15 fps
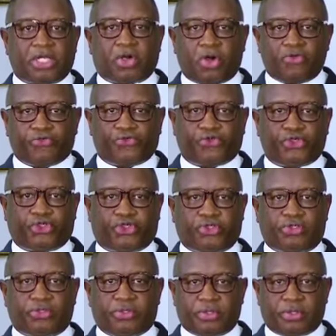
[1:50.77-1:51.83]
The
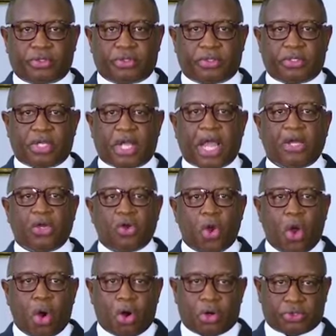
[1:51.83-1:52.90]
Constitution
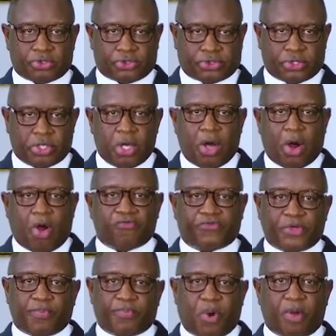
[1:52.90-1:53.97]
and laws
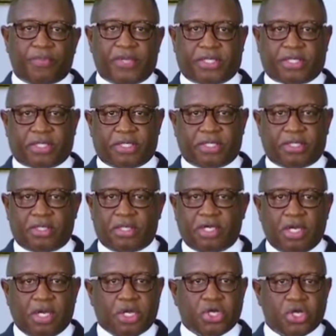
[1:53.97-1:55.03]
of the Republic
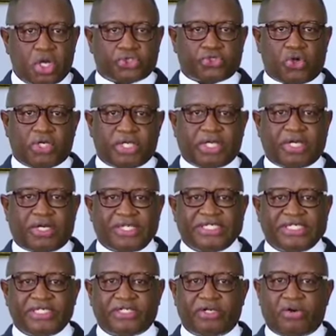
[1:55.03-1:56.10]
not only
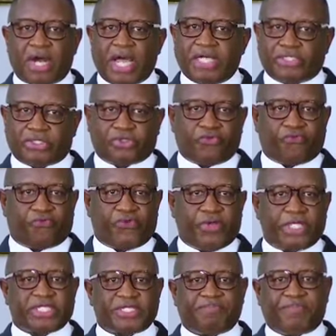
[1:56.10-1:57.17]
guarantee the right to
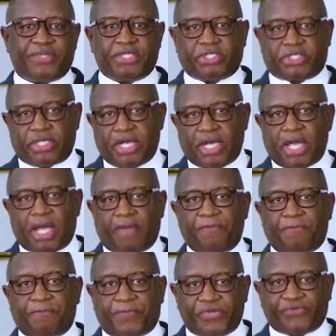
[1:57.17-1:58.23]
free speech
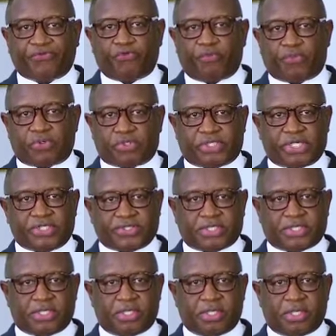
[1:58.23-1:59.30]
and peaceful
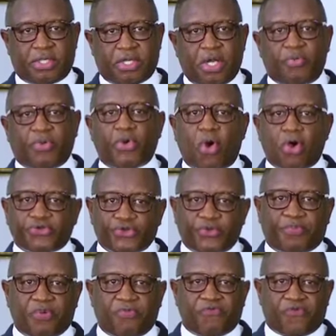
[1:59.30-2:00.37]
protest, but
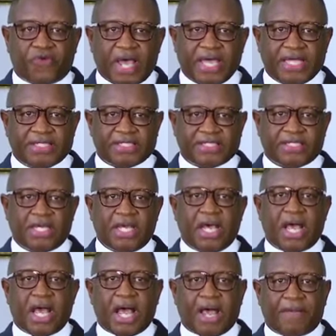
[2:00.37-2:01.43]
also provides
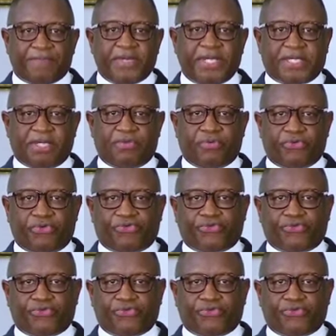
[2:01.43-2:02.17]
applicable